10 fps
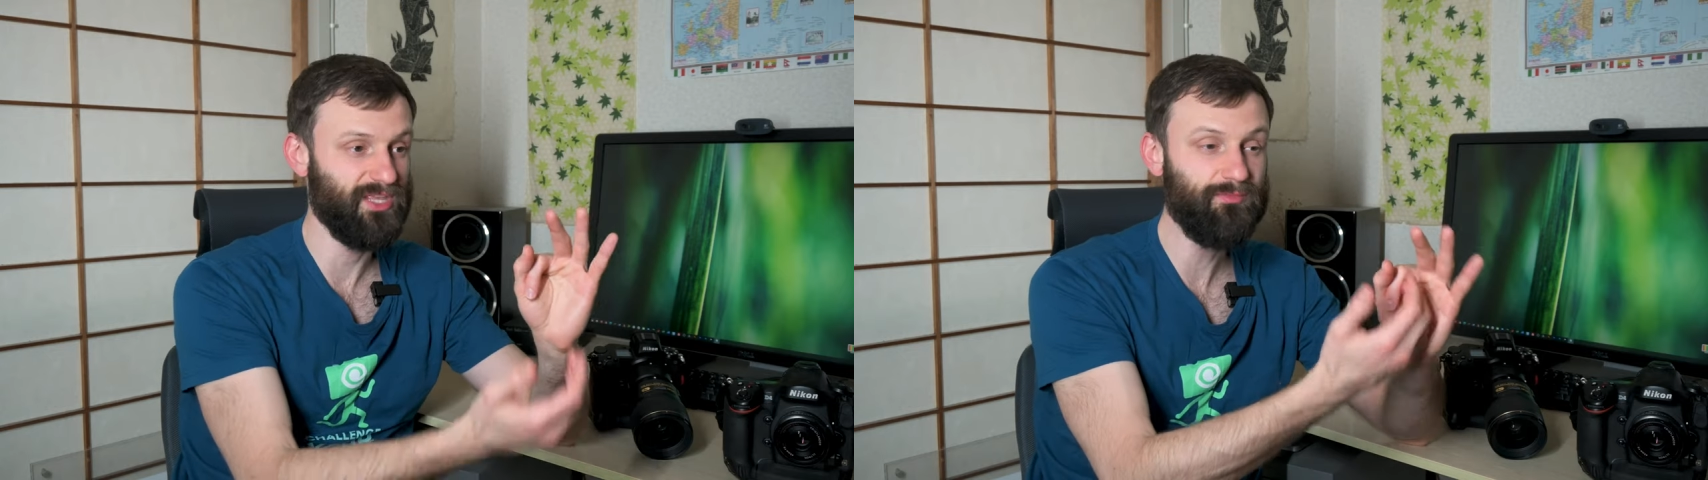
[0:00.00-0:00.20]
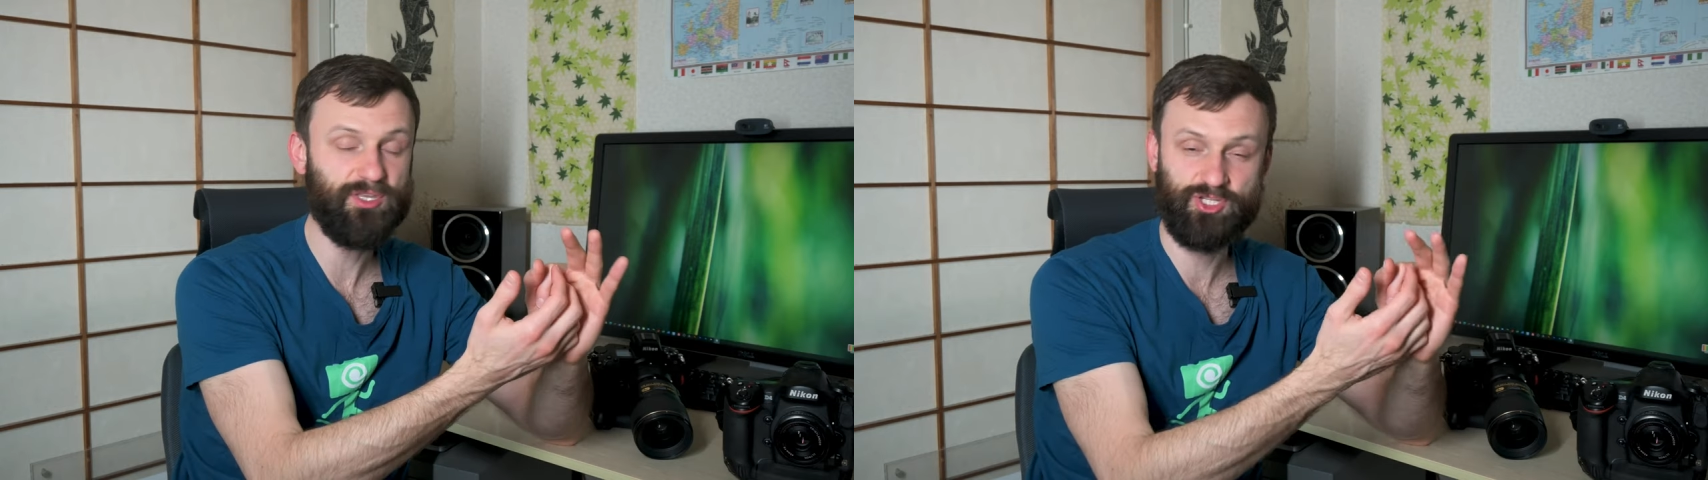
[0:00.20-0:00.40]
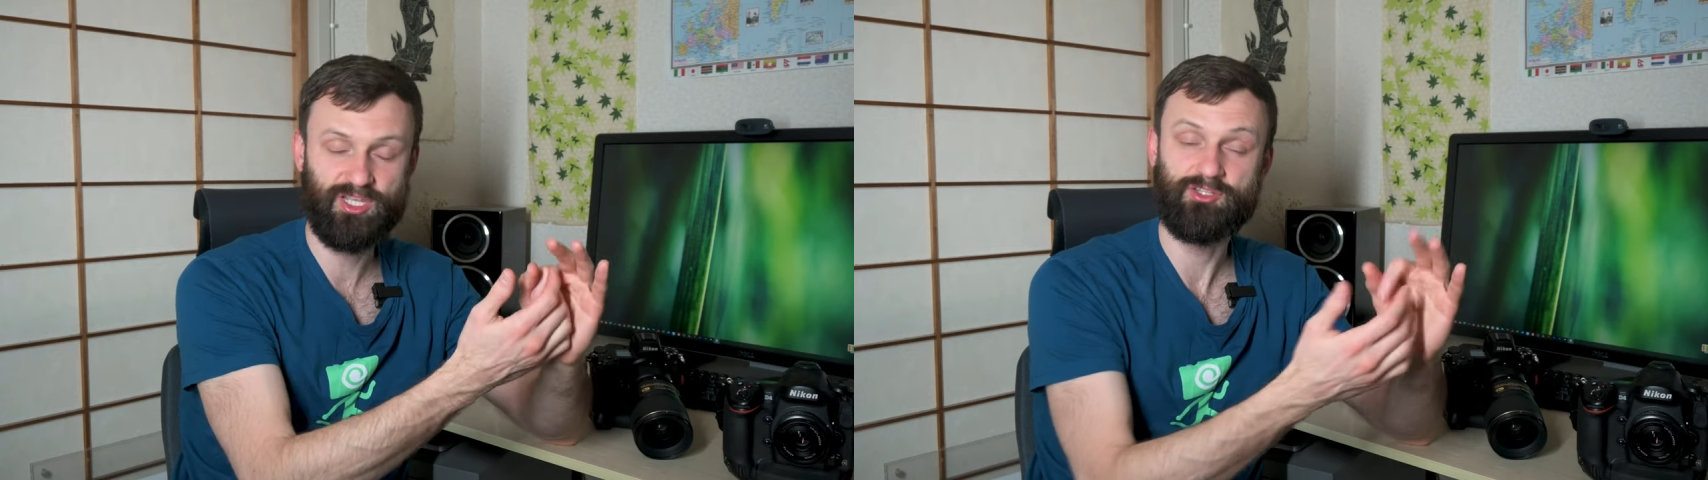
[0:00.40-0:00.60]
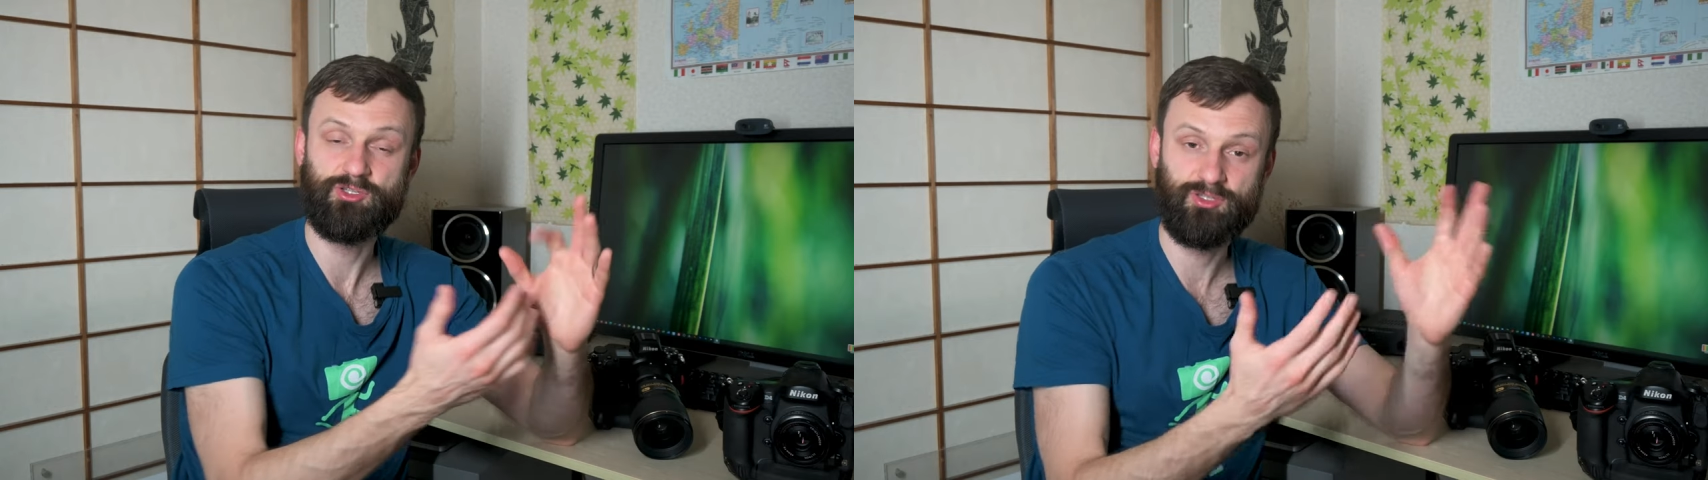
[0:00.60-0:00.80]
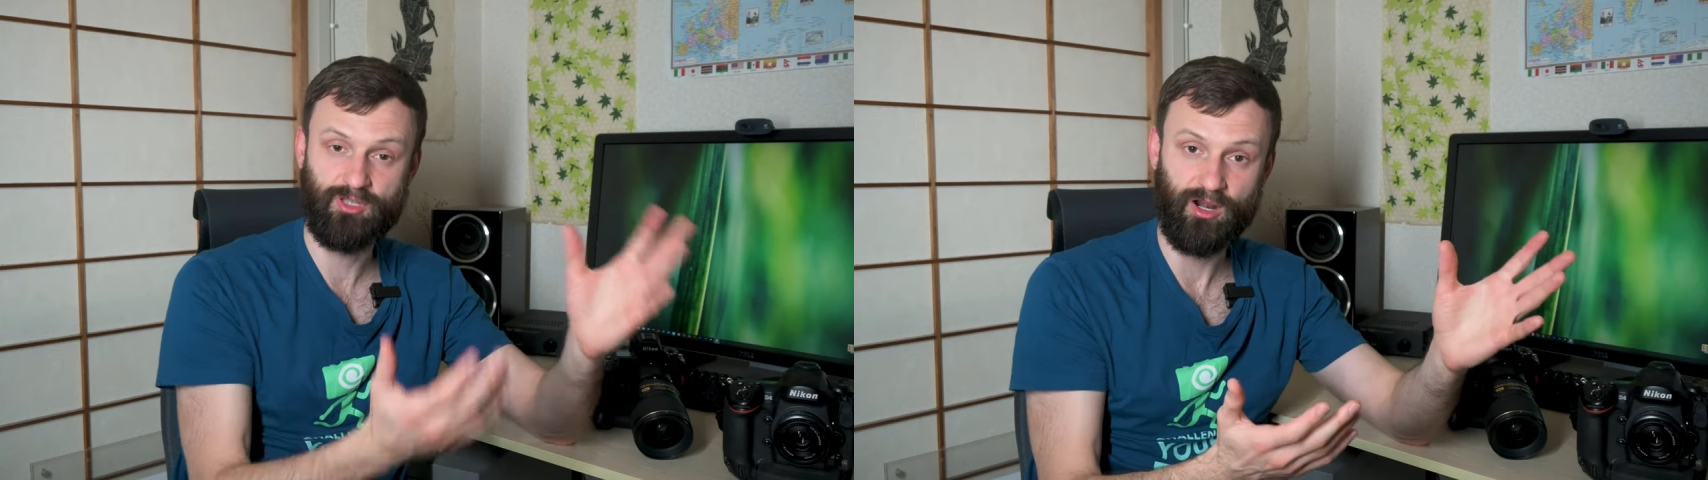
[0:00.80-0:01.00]
image gets
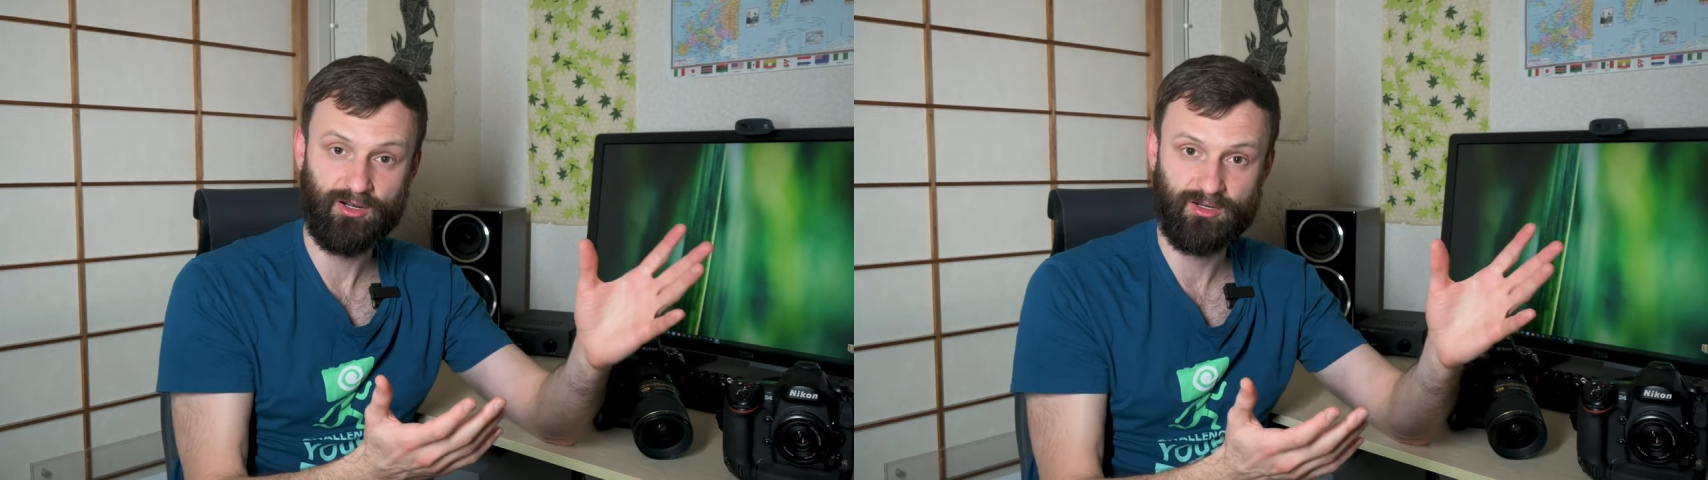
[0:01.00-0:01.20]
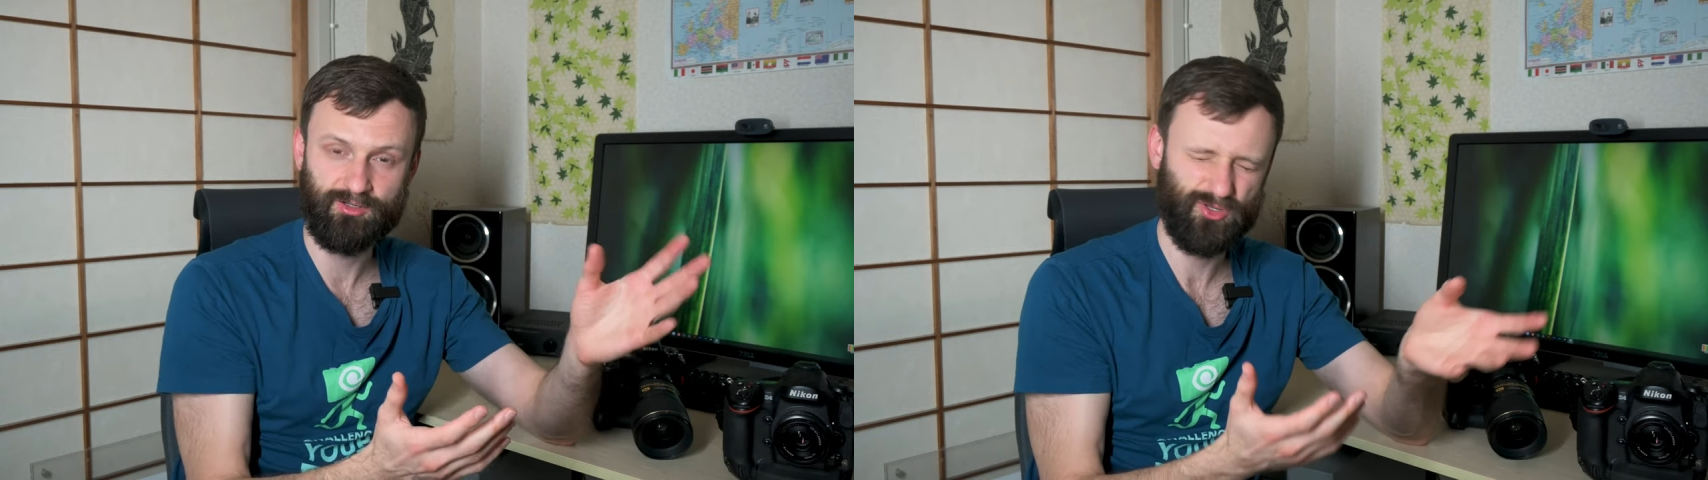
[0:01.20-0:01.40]
darker,